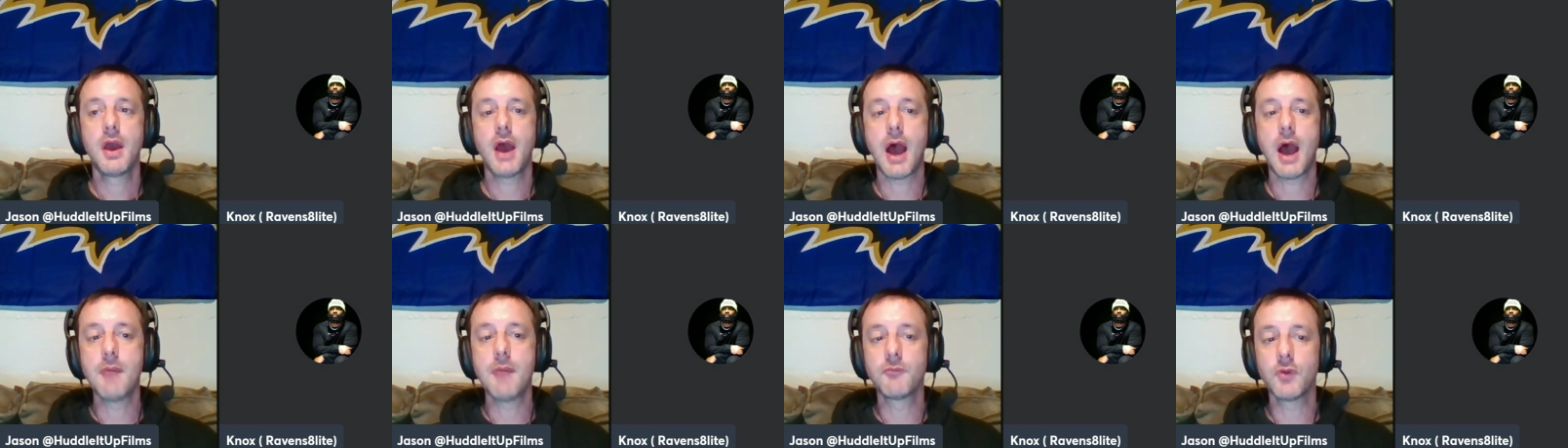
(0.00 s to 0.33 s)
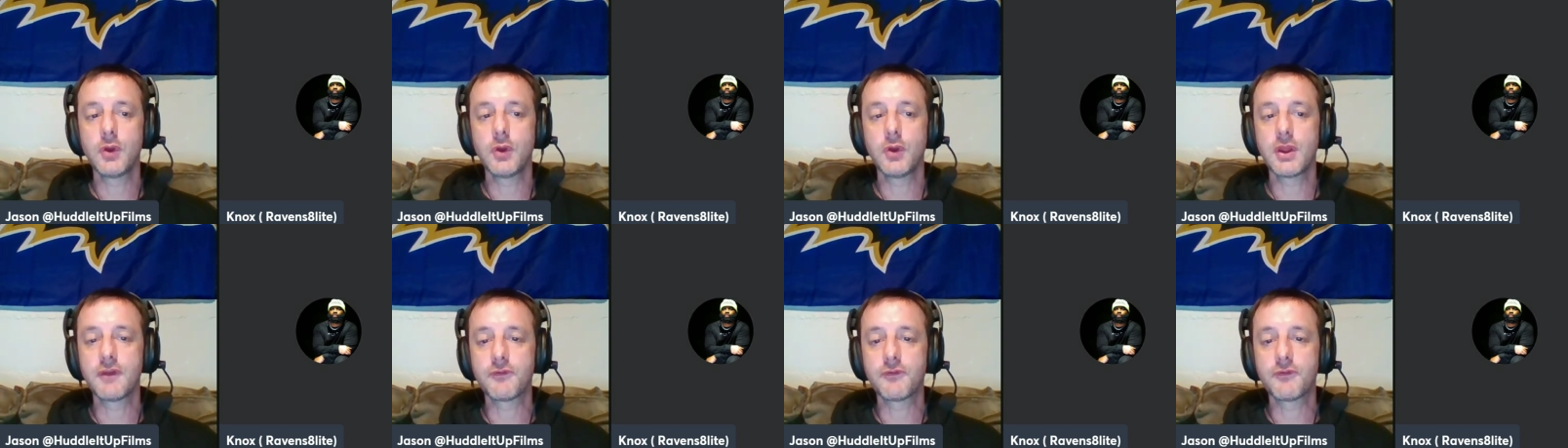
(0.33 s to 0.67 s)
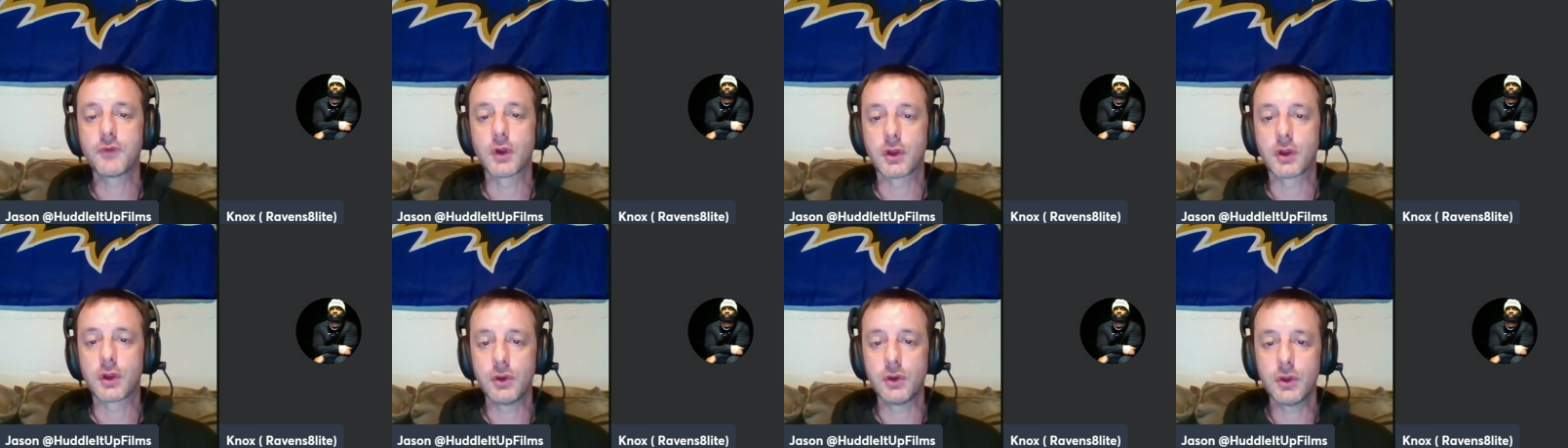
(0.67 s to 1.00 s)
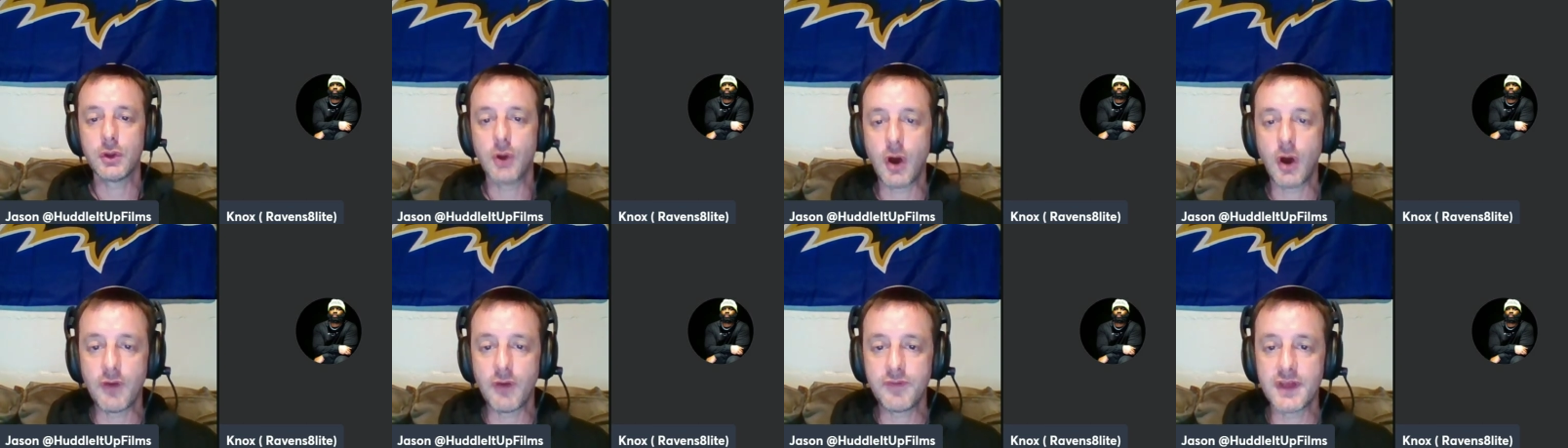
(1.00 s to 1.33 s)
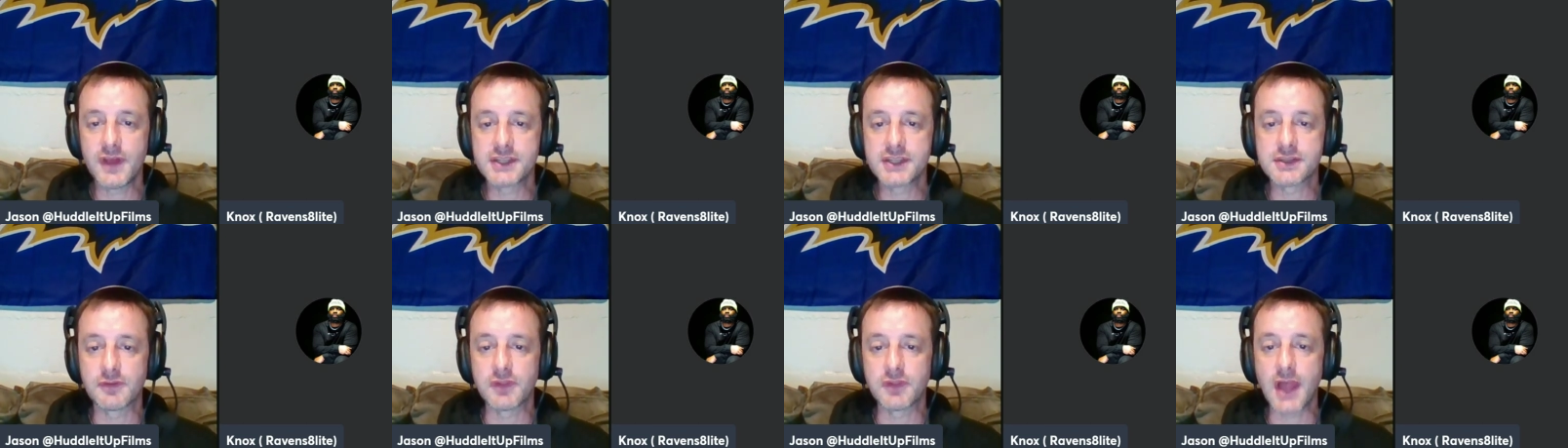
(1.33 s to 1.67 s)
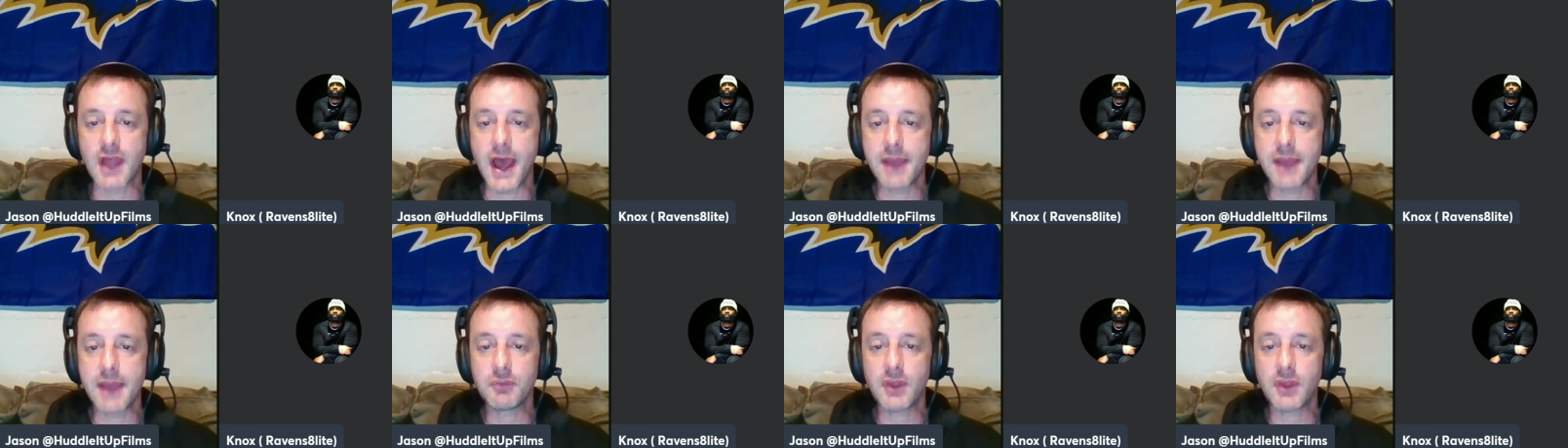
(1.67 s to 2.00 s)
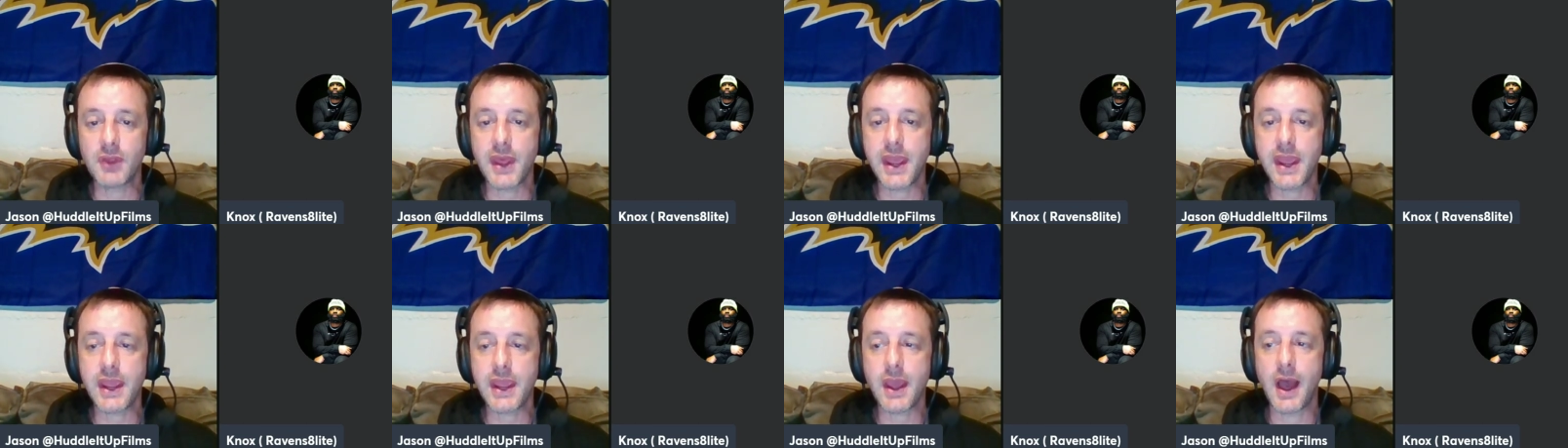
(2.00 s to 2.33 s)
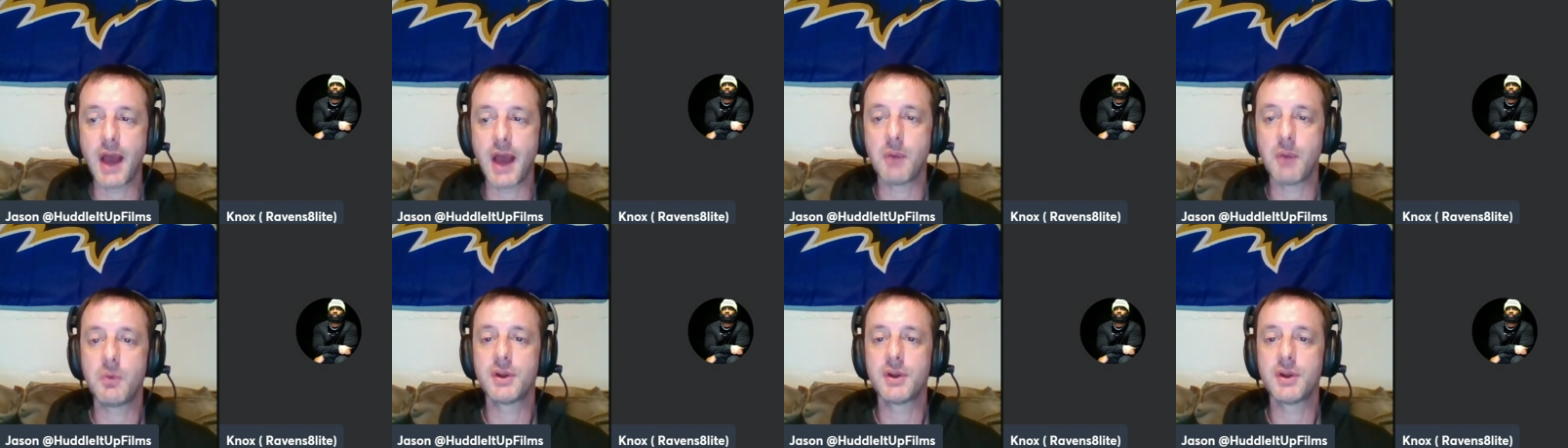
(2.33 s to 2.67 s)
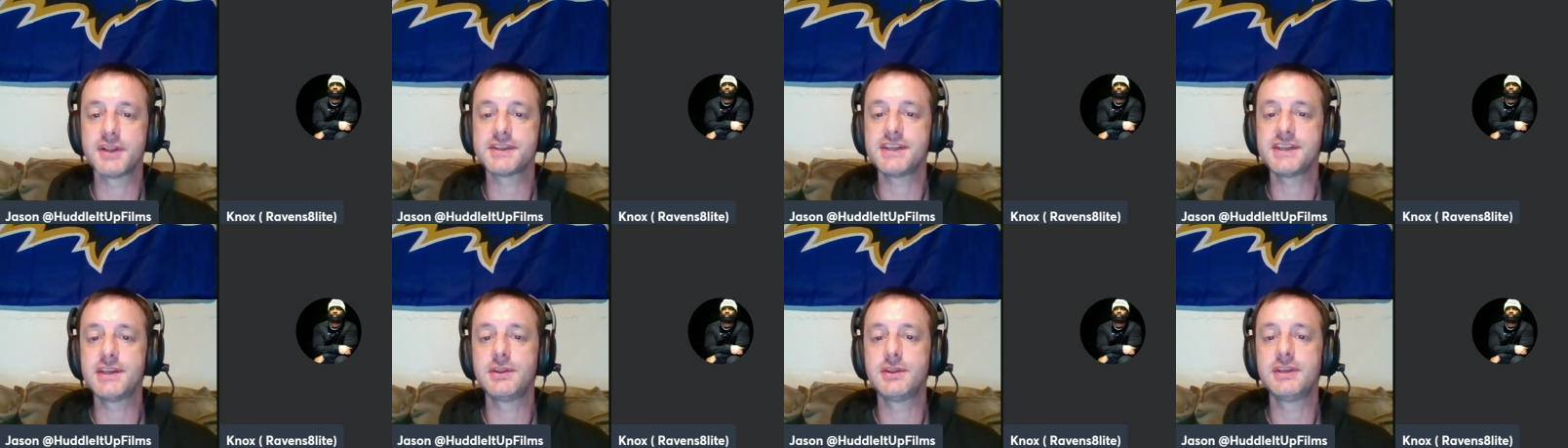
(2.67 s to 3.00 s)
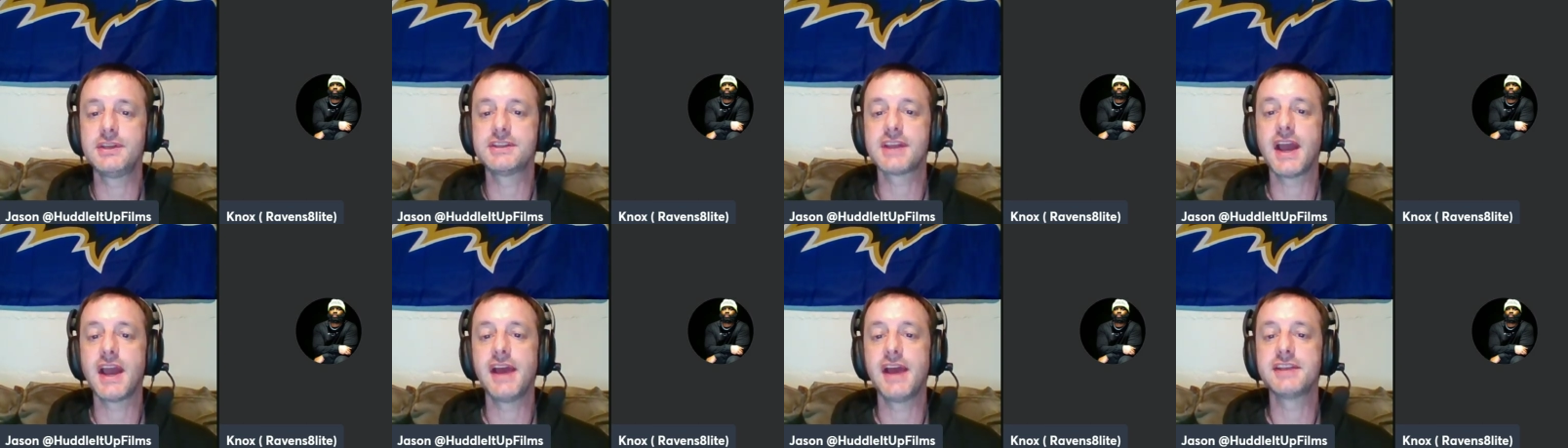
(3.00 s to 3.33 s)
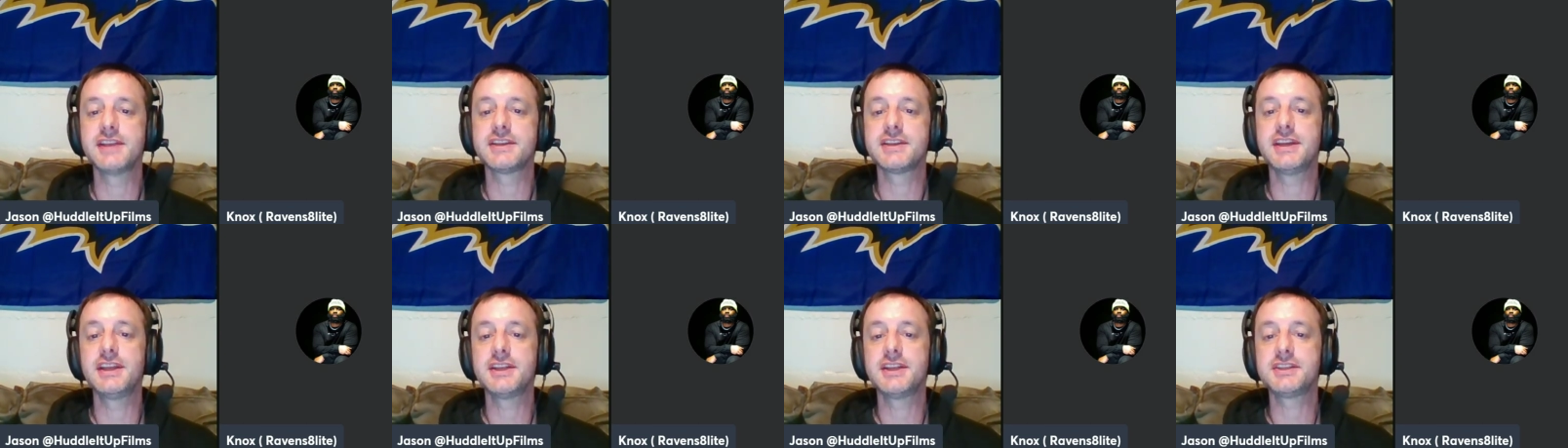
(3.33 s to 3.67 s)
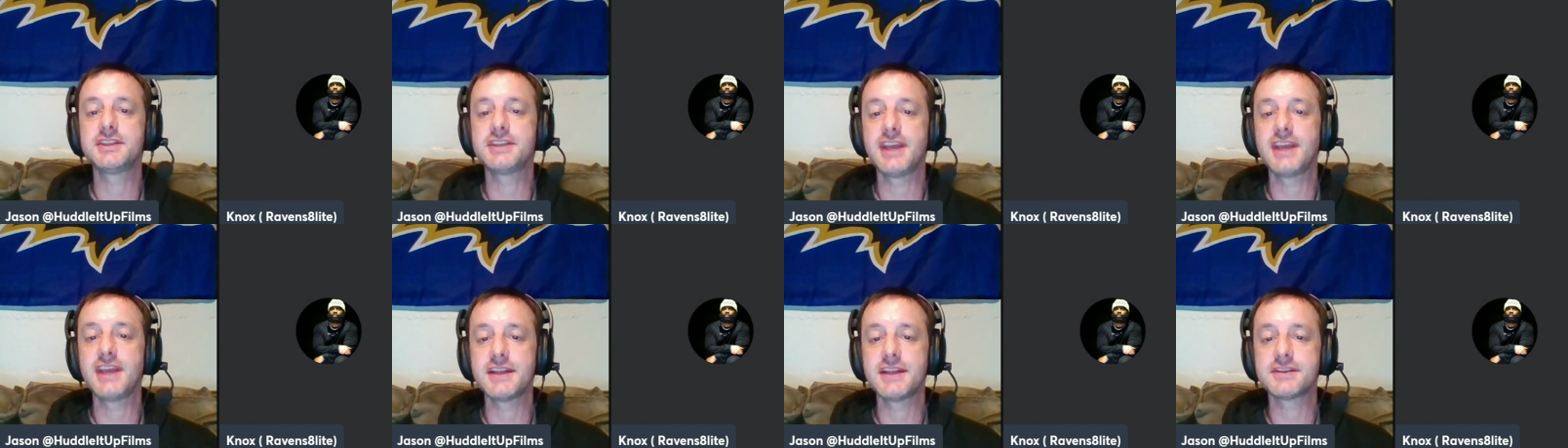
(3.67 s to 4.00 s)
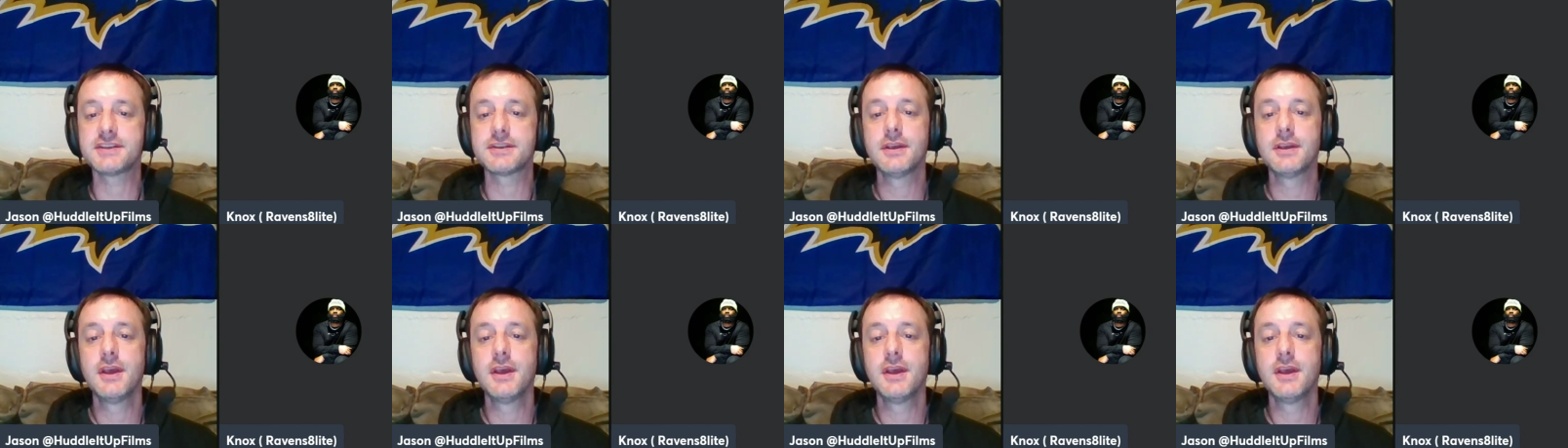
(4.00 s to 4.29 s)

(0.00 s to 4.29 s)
I'm rooting for good offensive line play. I want to see these guys get a chance